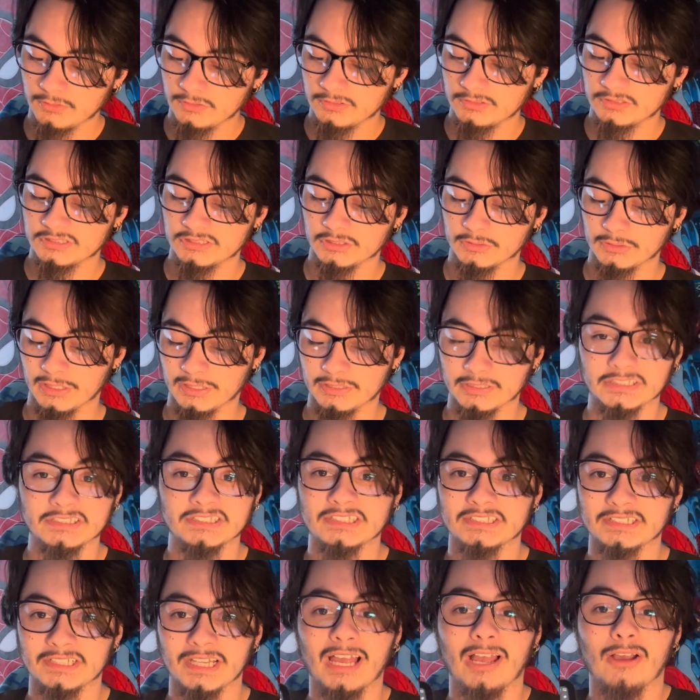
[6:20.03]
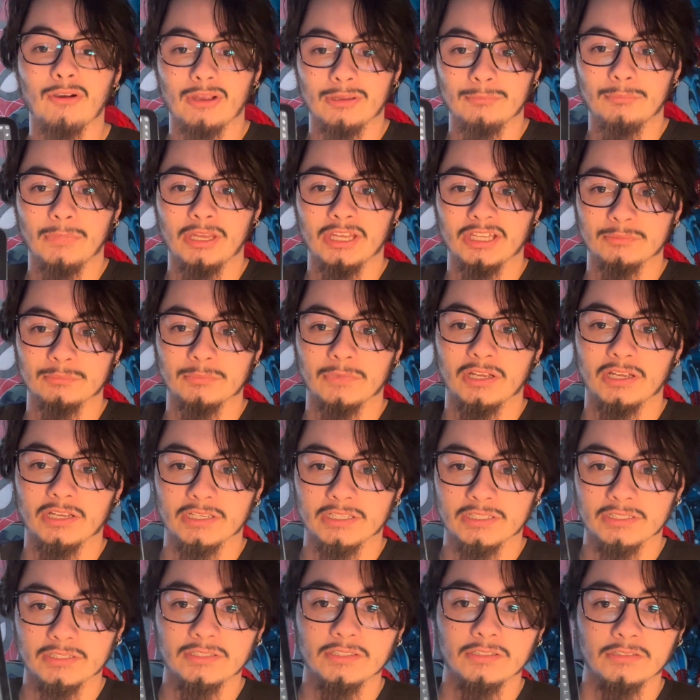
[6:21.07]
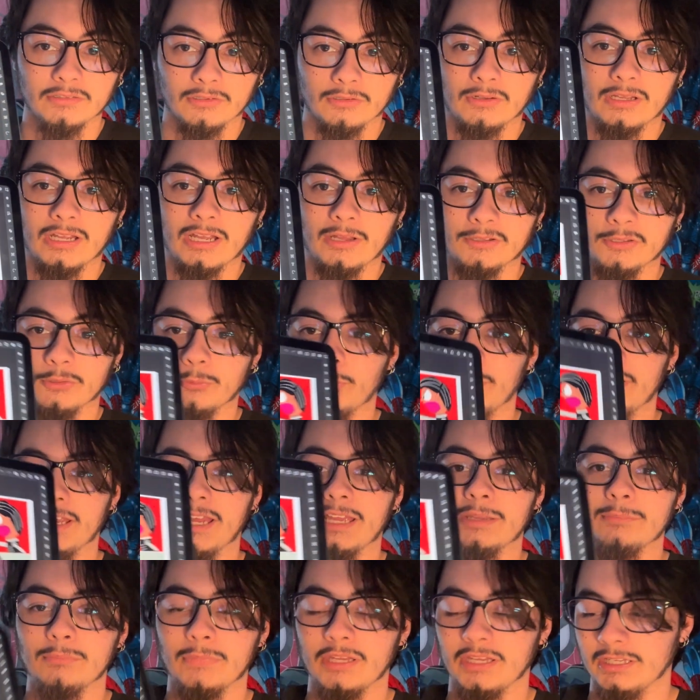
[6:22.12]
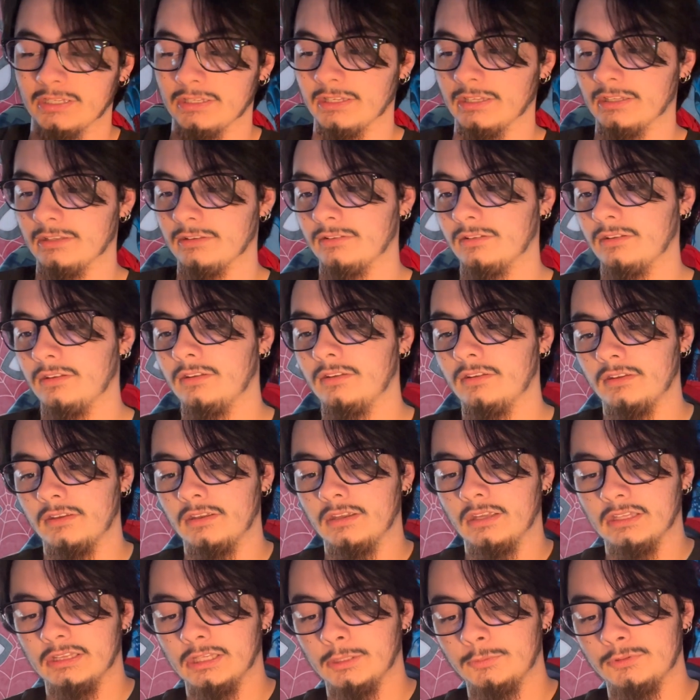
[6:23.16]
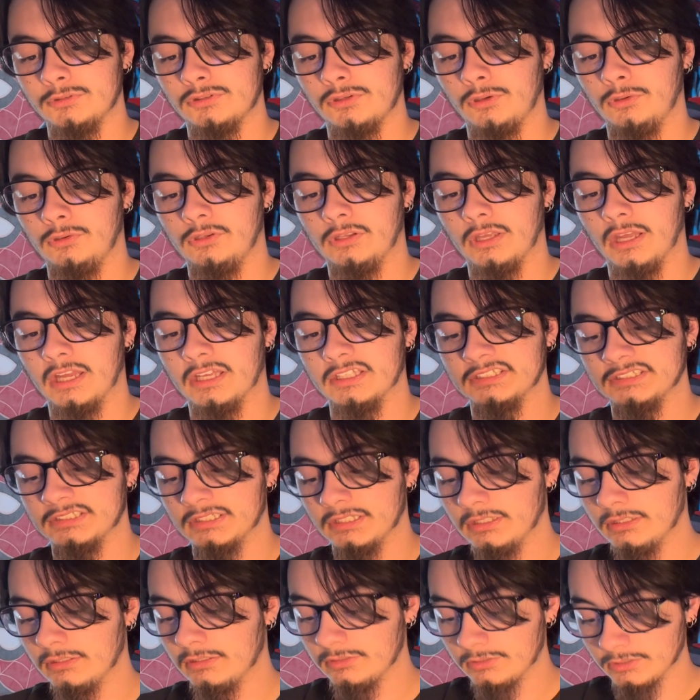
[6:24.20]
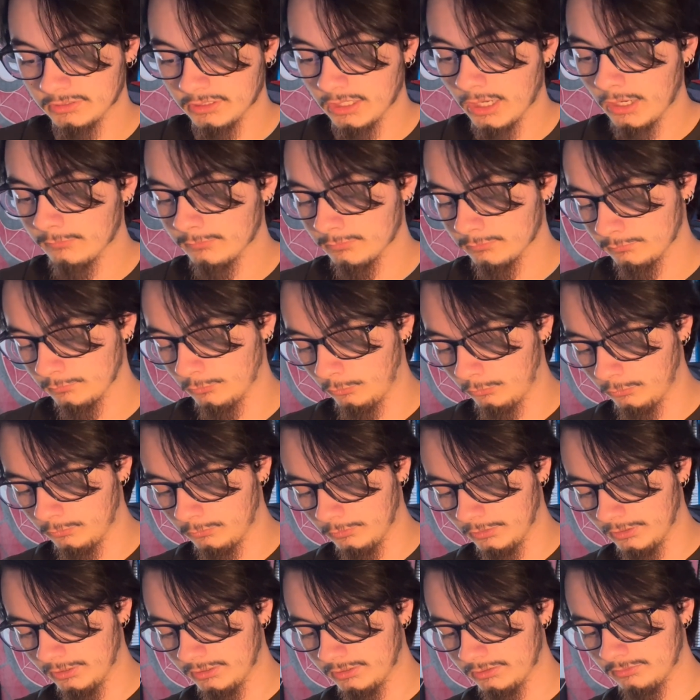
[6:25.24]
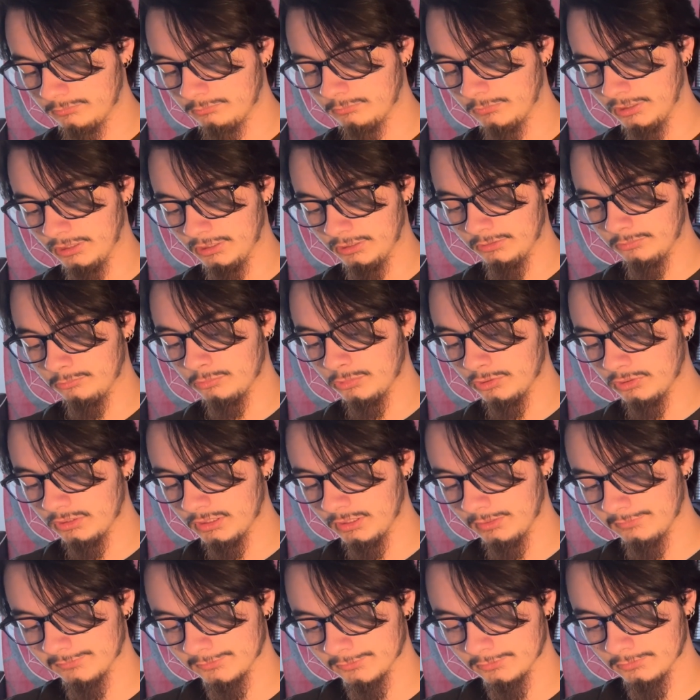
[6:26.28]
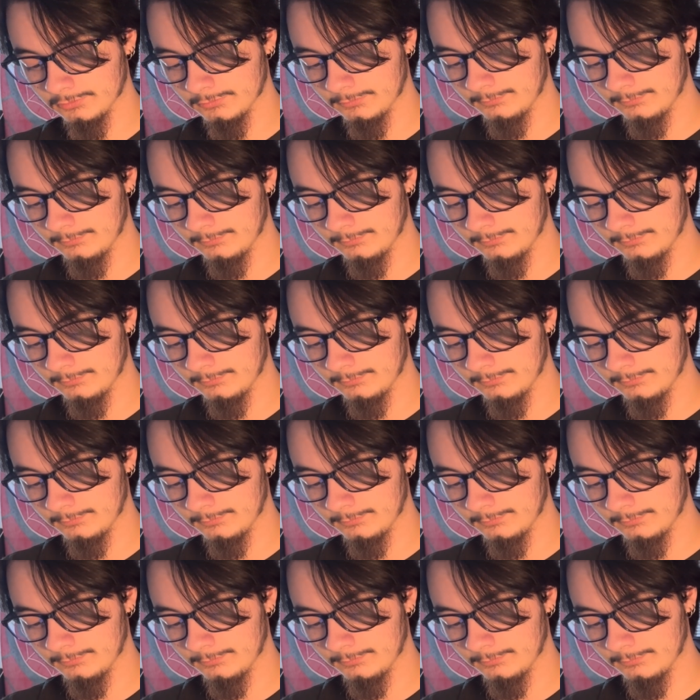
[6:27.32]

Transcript: So yeah, this is how I make my, how the way I make it. And let me show you guys the cover real quick, my book cover.